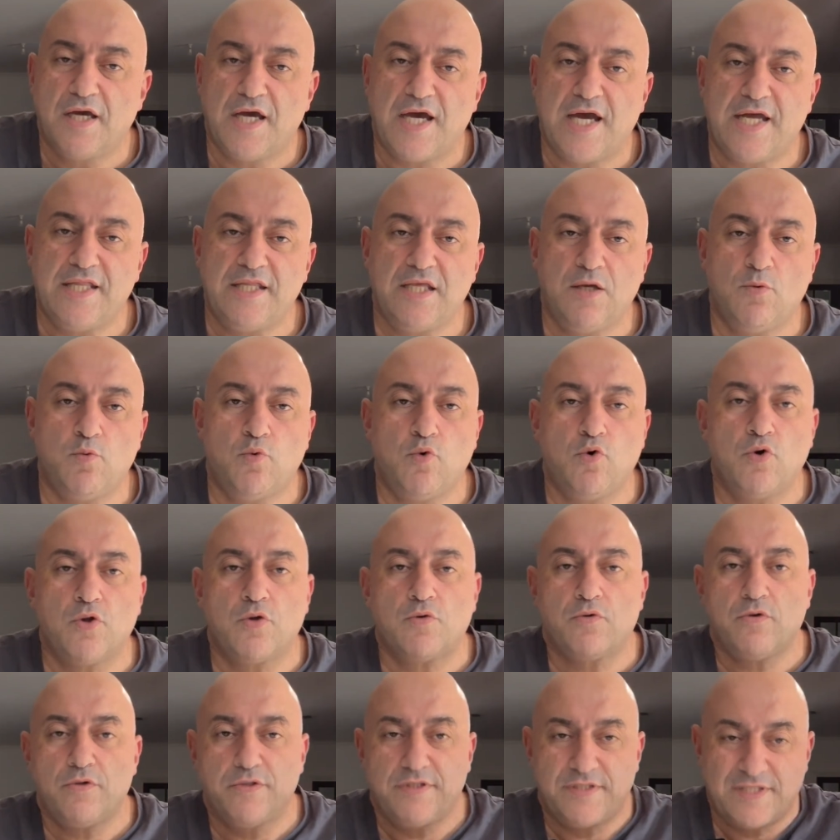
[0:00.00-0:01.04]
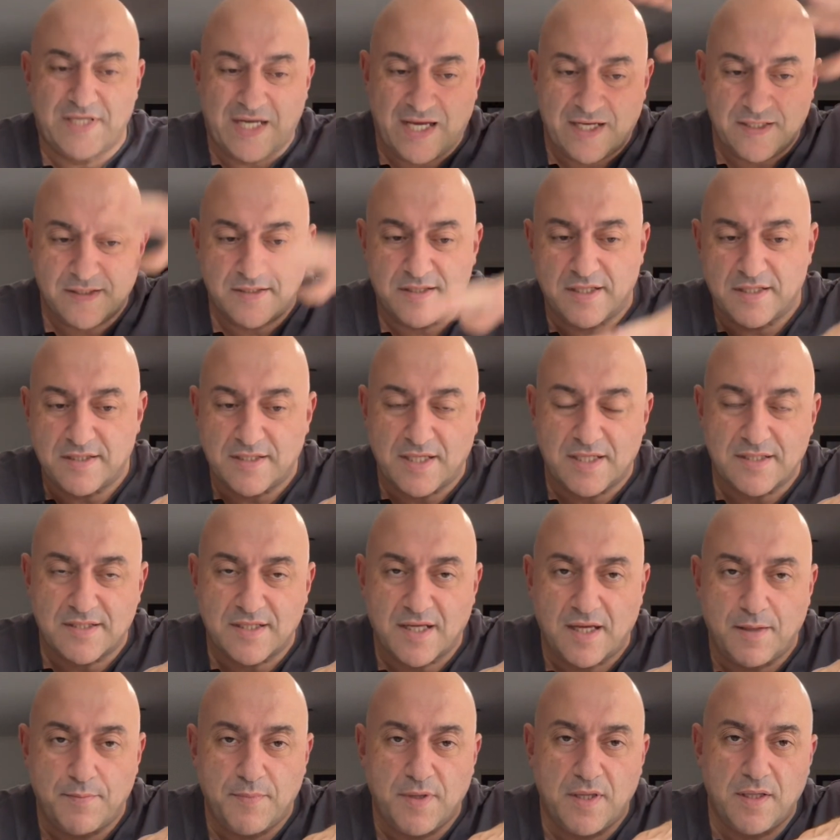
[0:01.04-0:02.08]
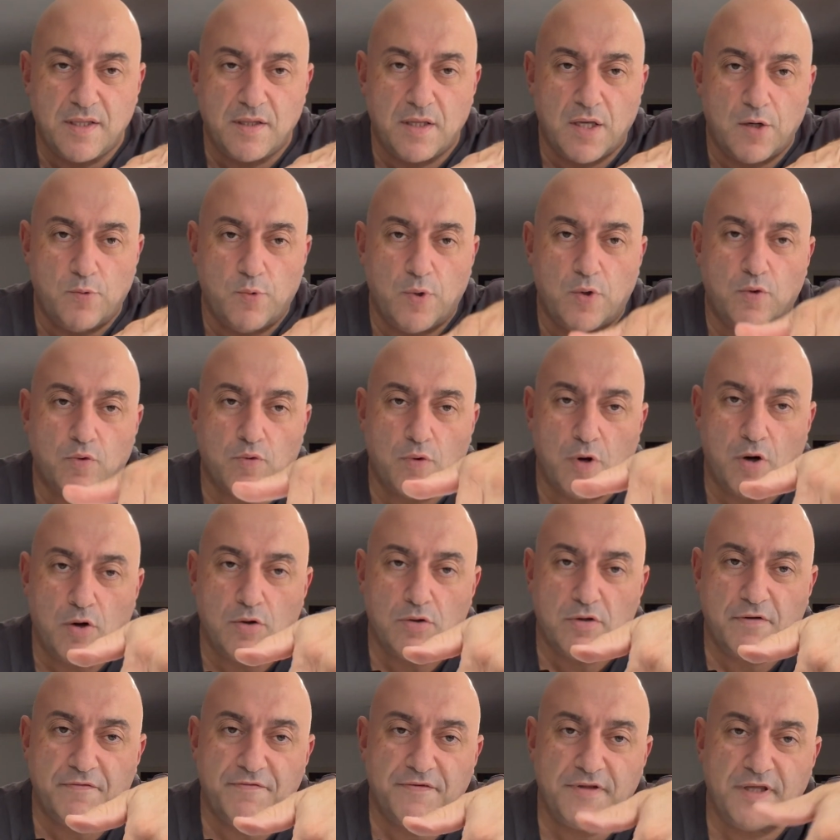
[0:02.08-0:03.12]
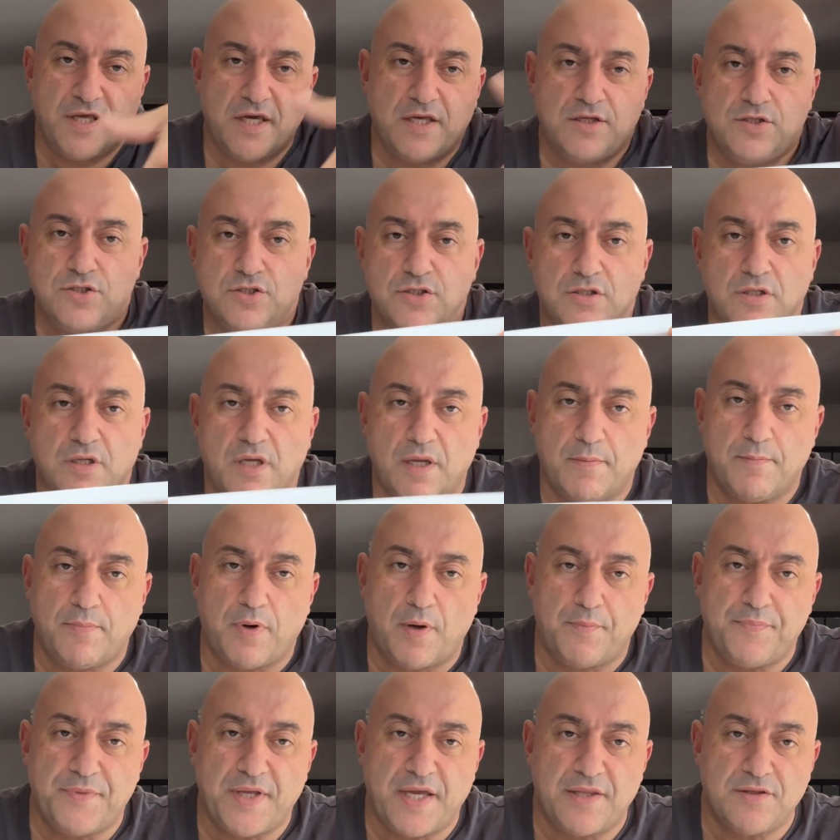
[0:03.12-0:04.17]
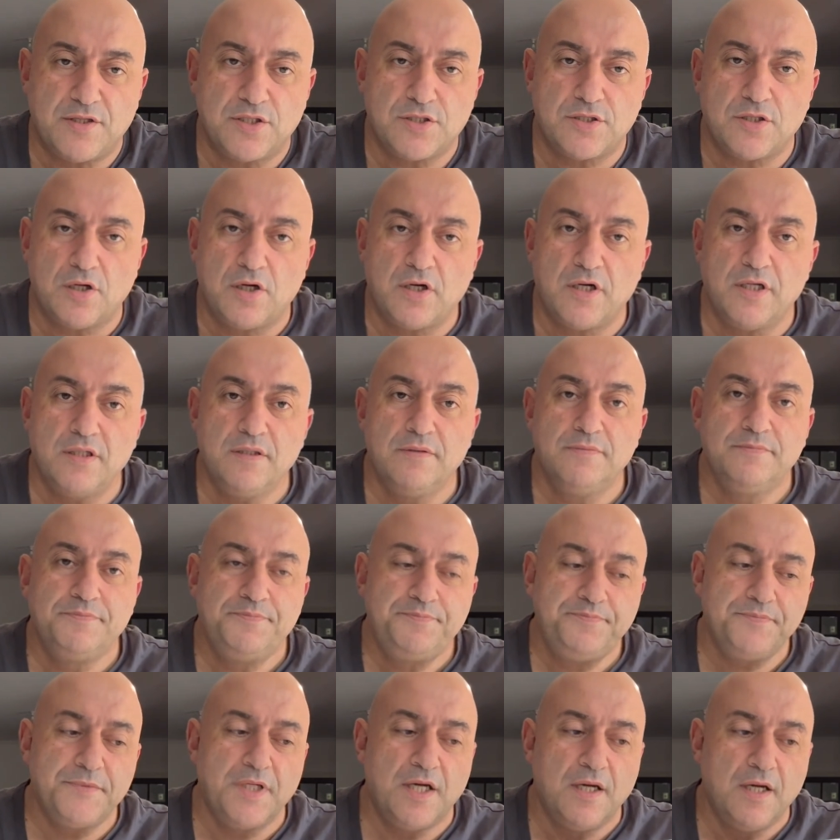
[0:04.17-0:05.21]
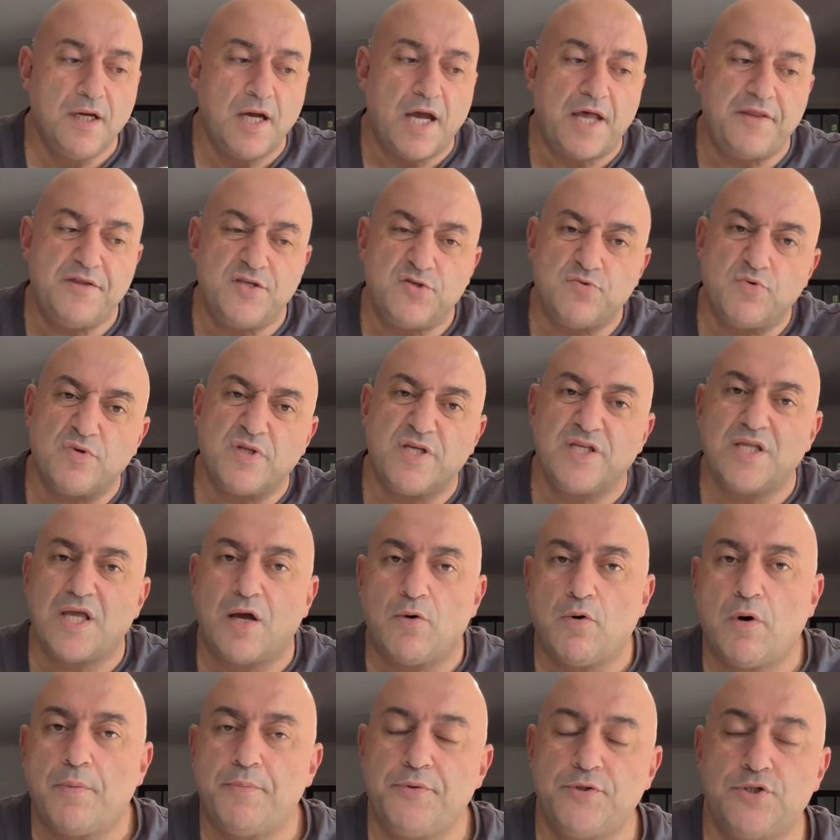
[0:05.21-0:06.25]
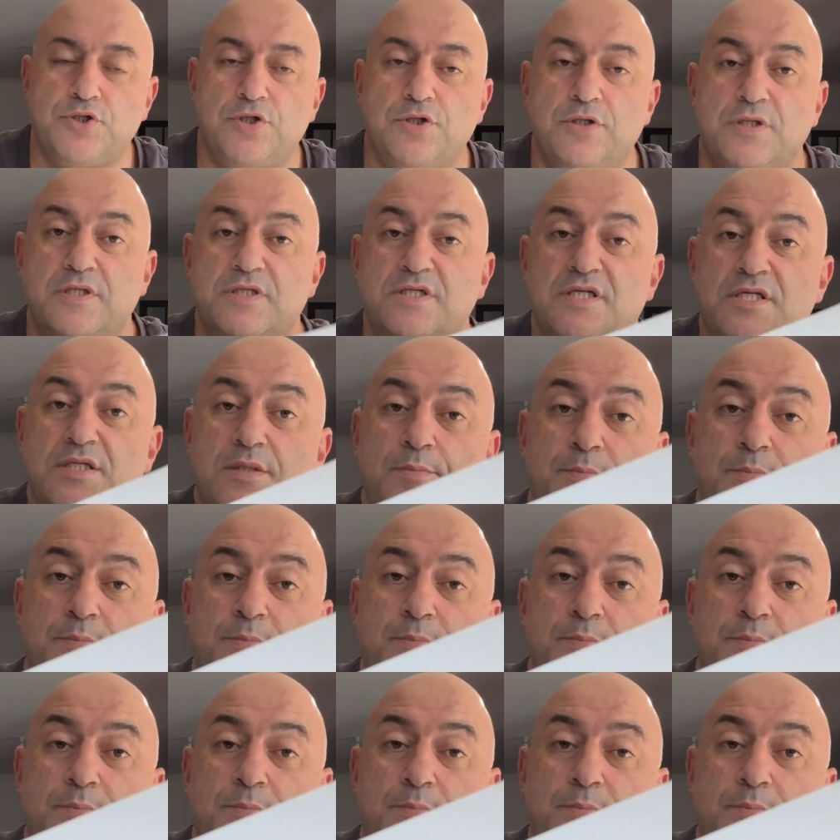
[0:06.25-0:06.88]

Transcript: any water or dust that does come in, it will roll off the edge and pop down the side. And there's really no opportunity to